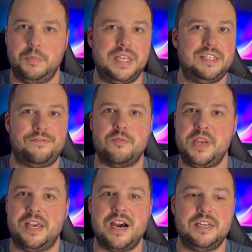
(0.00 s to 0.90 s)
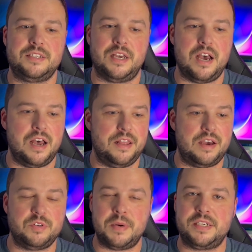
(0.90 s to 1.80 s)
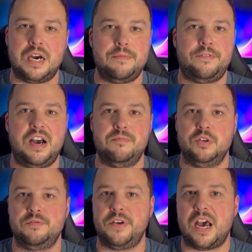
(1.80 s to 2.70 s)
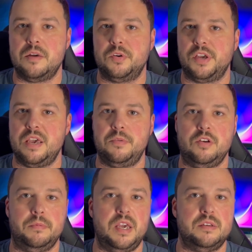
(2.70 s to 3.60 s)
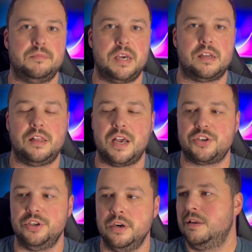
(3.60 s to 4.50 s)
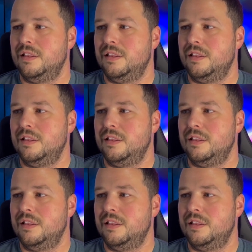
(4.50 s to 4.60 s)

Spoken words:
But that's it for me, guys. That was my top 5 most valuable GameCube games in my collection.